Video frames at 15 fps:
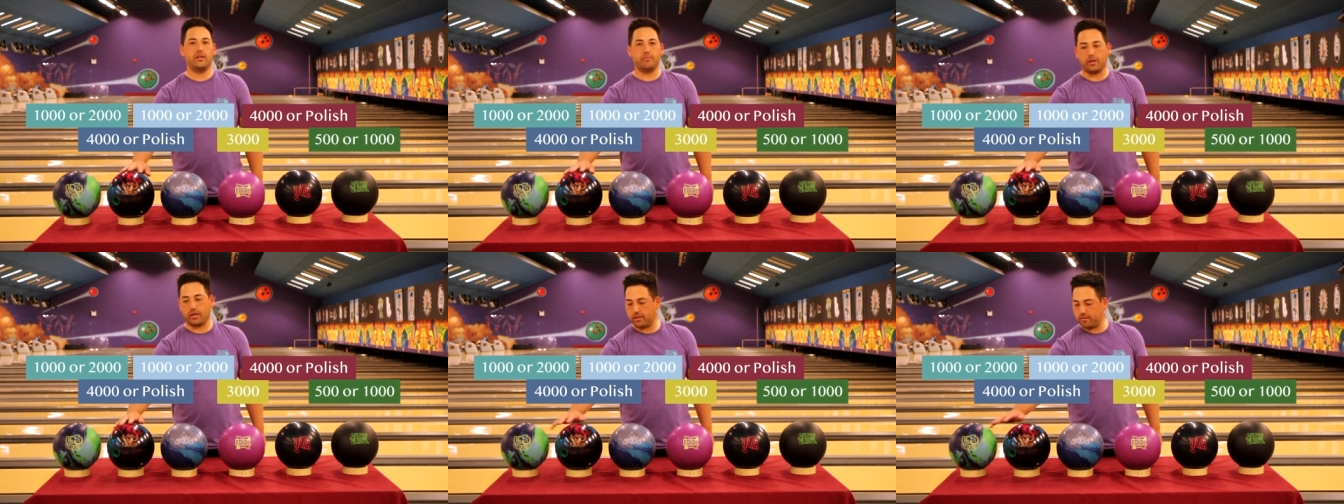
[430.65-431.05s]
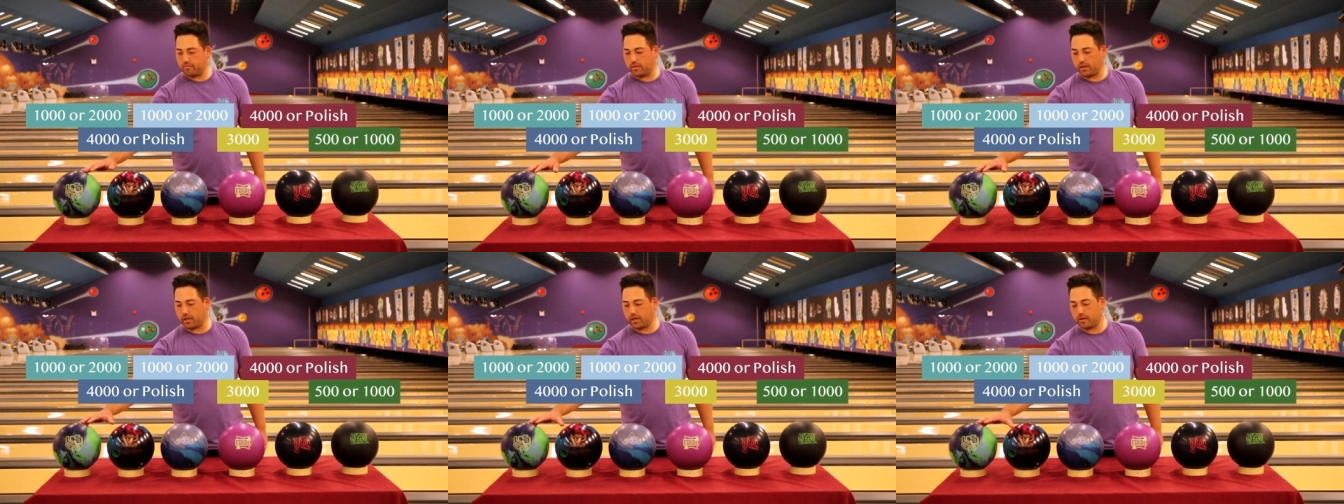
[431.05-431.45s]
But
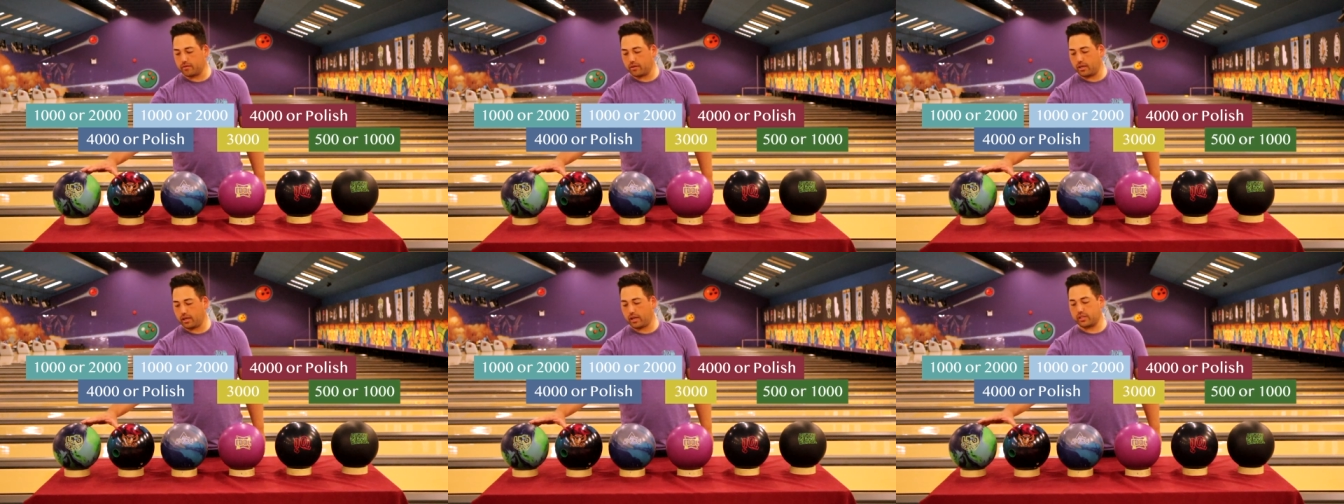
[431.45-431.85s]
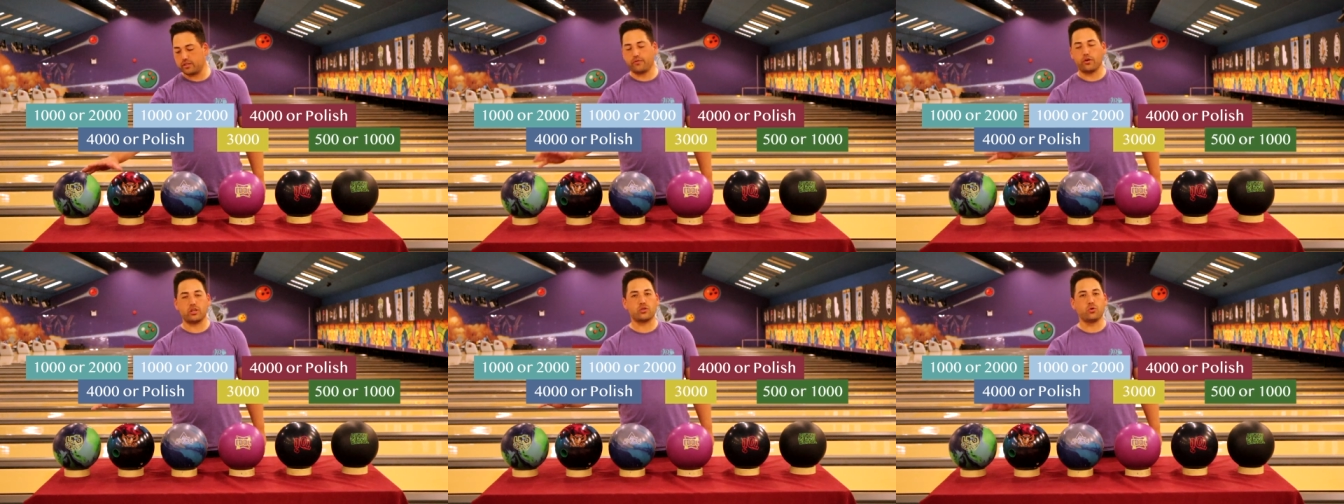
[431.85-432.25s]
as
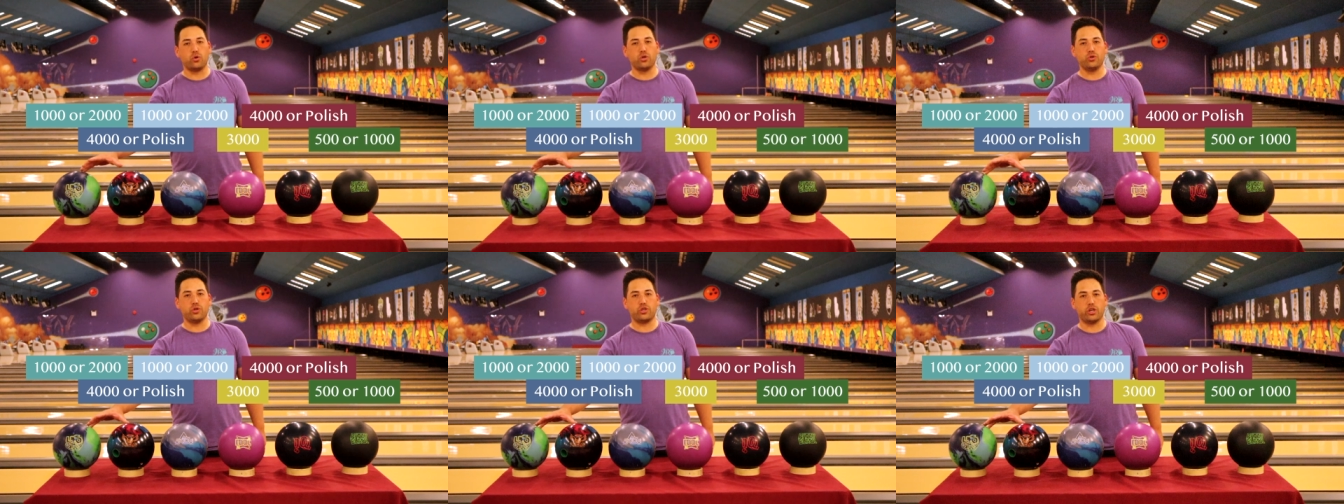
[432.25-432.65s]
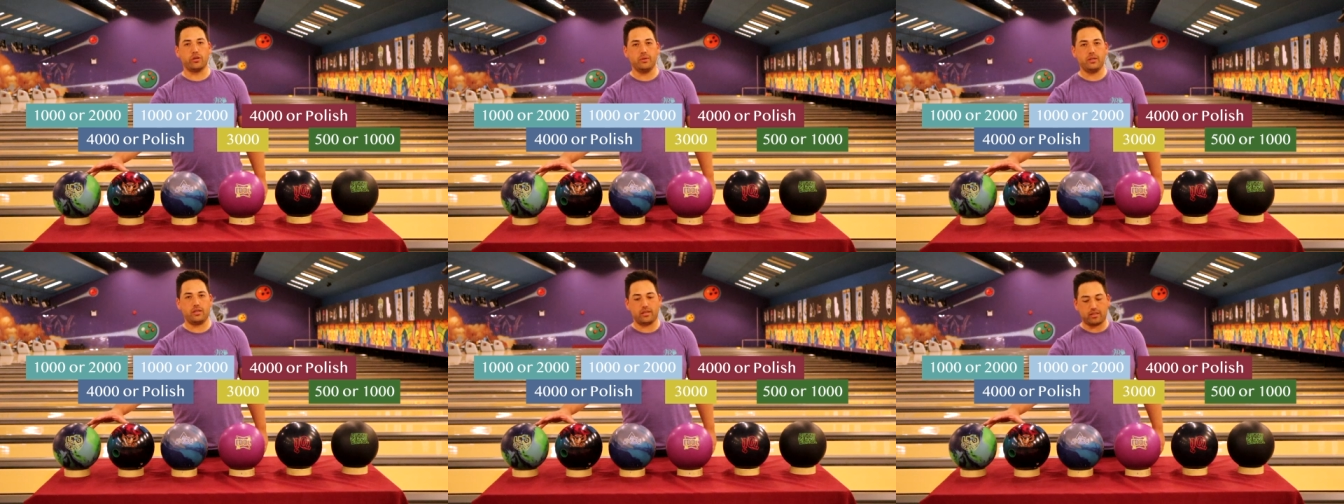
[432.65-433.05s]
far as going to a
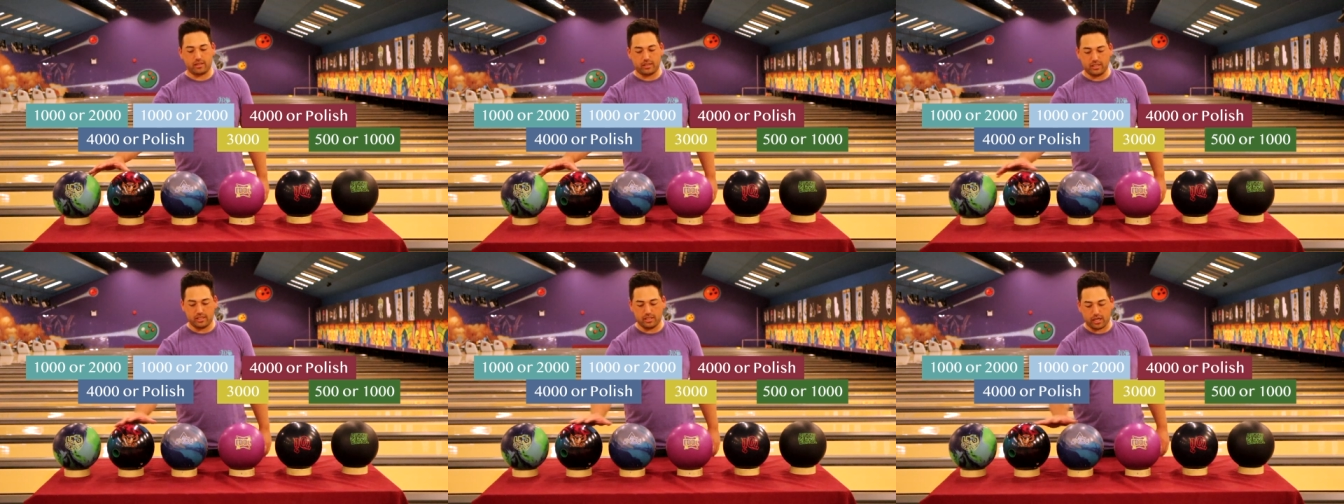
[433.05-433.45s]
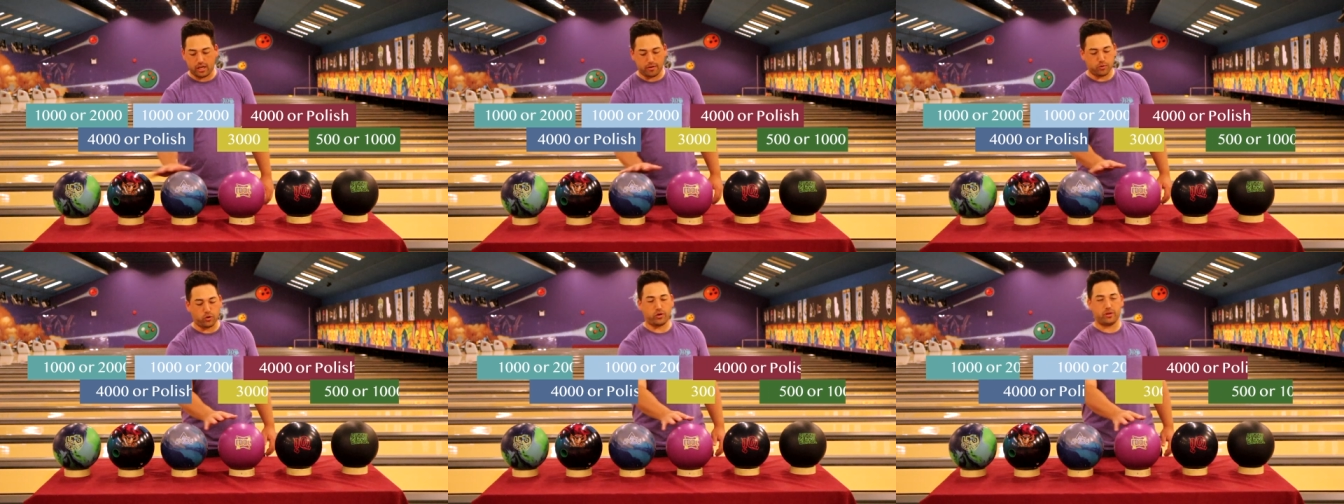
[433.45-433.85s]
tournament, this is how
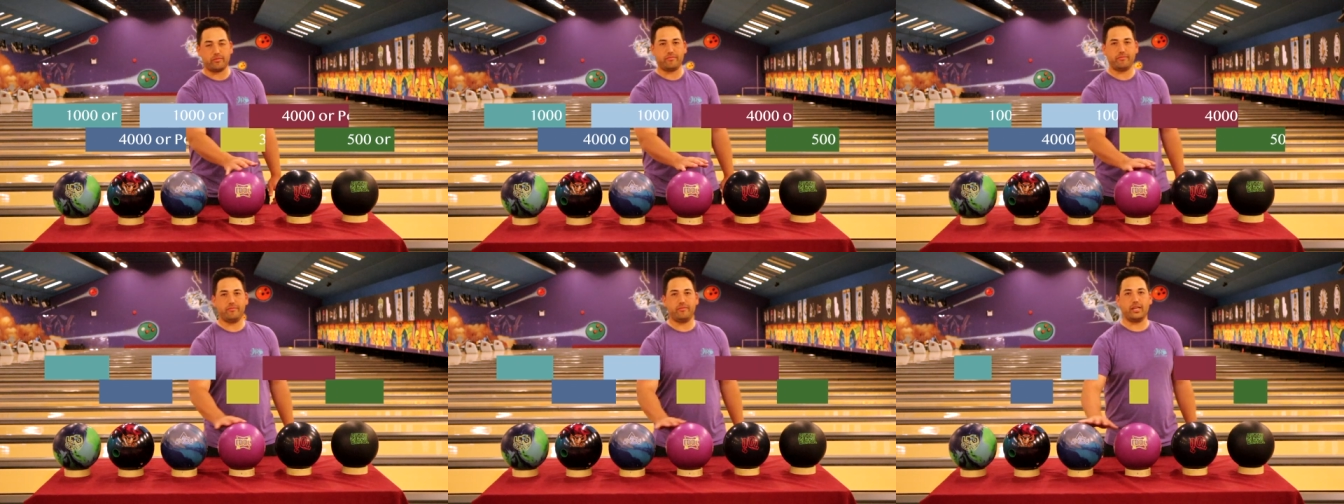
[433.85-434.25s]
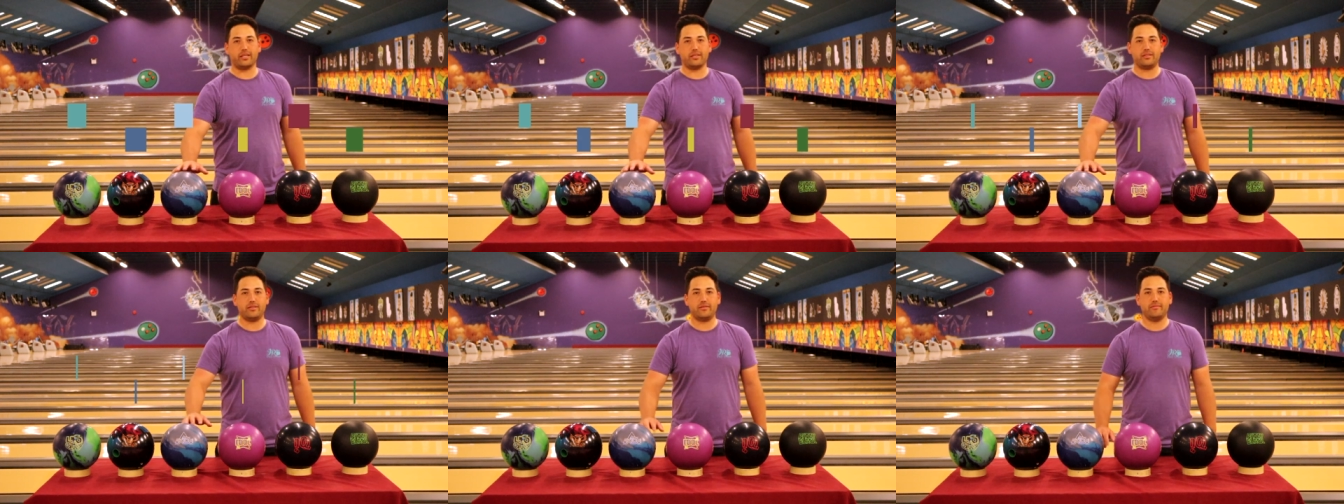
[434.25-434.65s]
I'm going, like
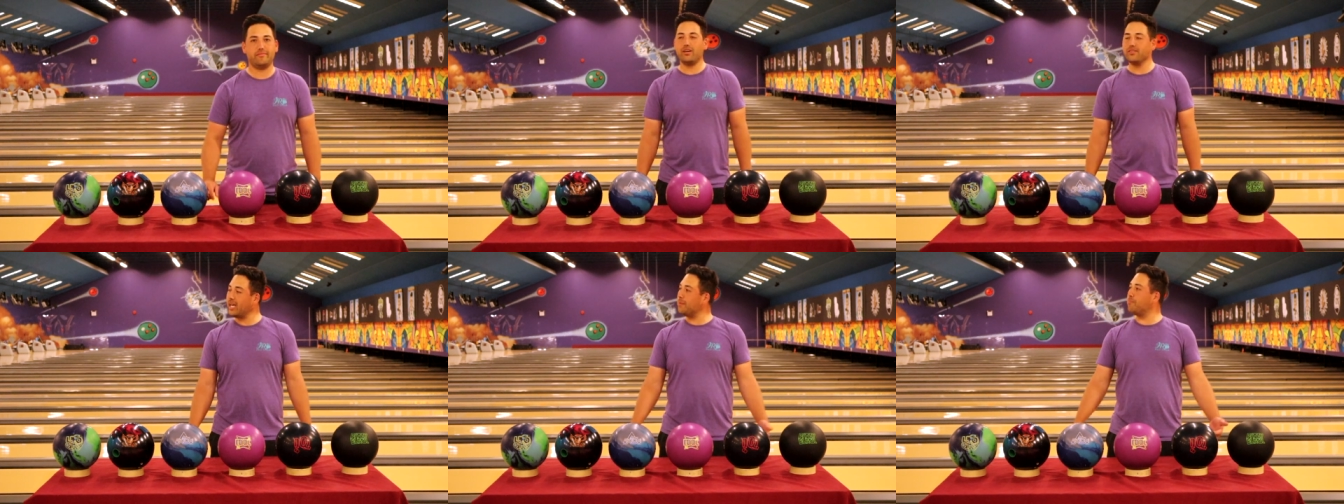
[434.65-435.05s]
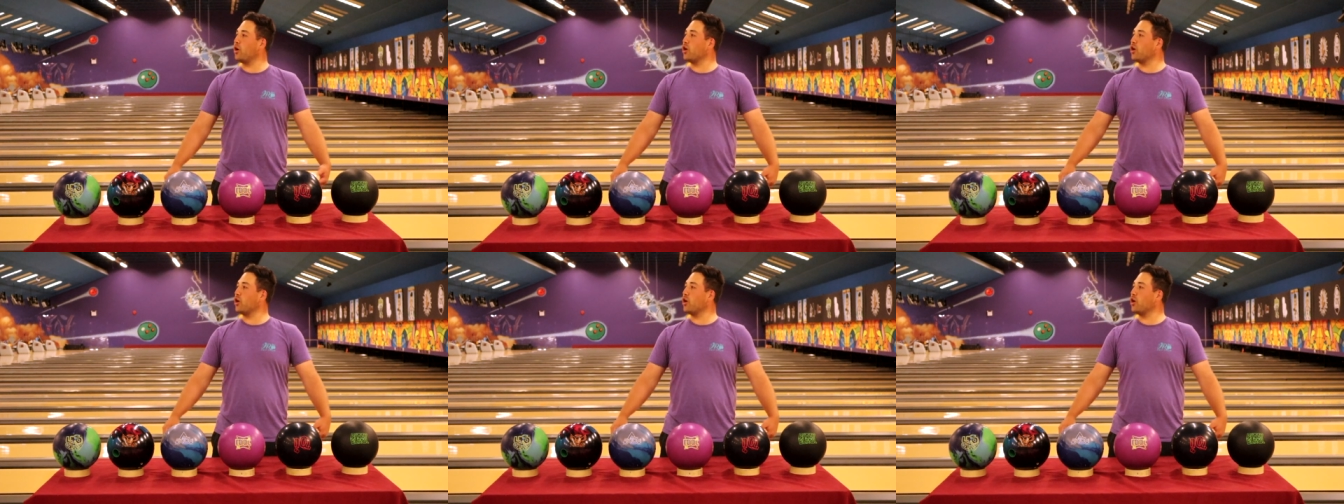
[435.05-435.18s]
this. How's that,